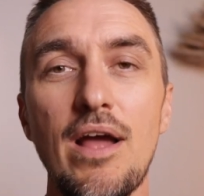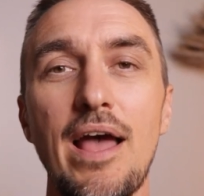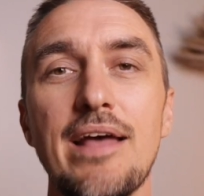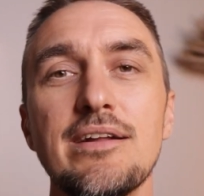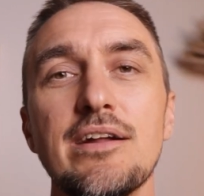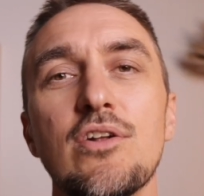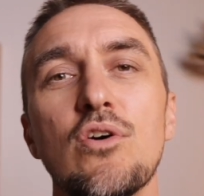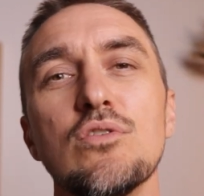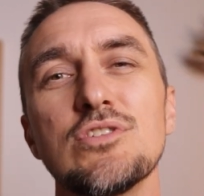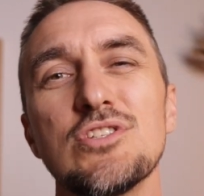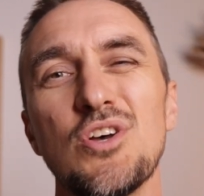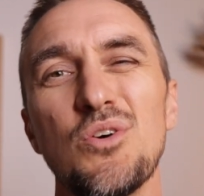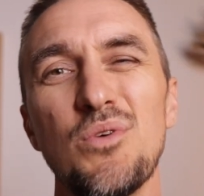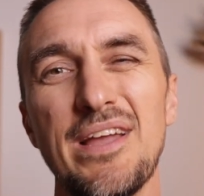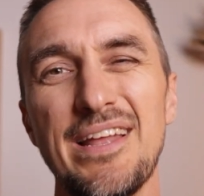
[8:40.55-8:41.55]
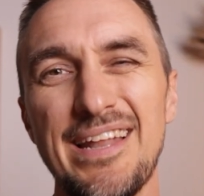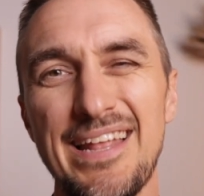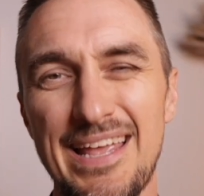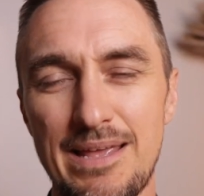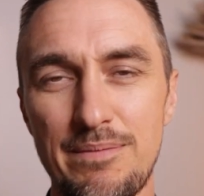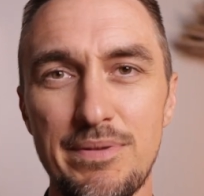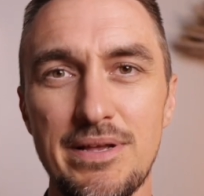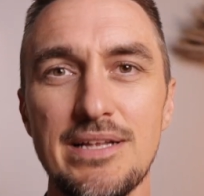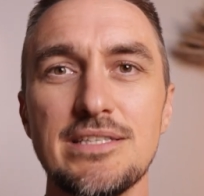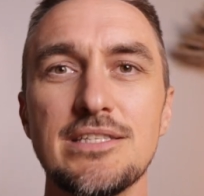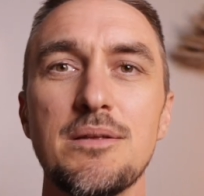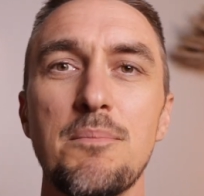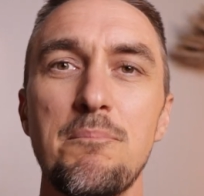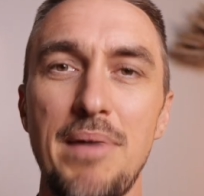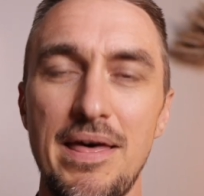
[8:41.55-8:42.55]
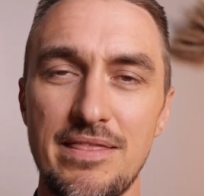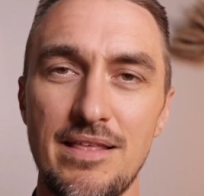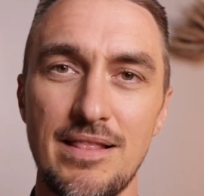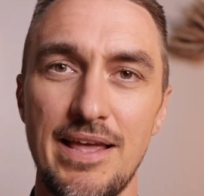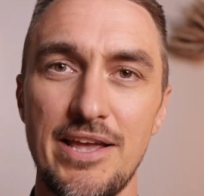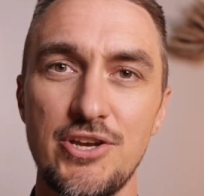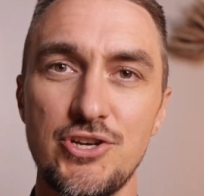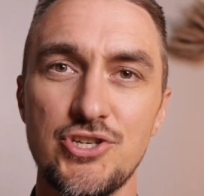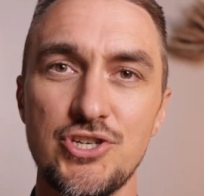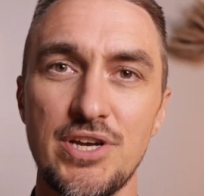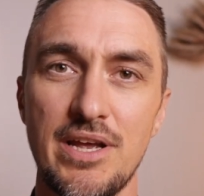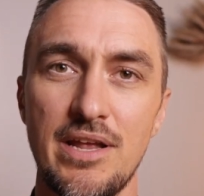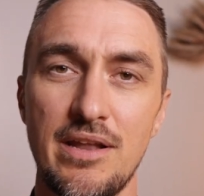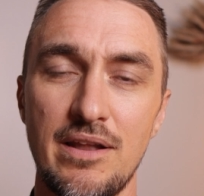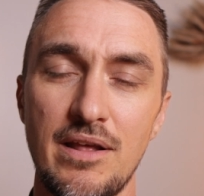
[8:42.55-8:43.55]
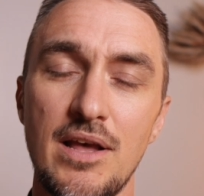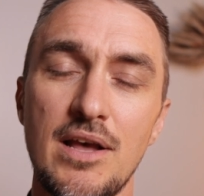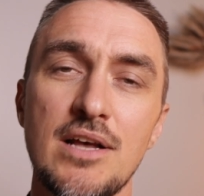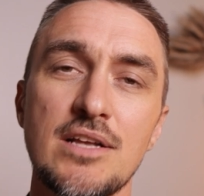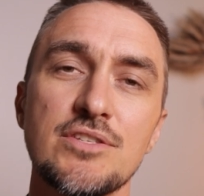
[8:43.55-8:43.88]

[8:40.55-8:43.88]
and it also inhibits methylation.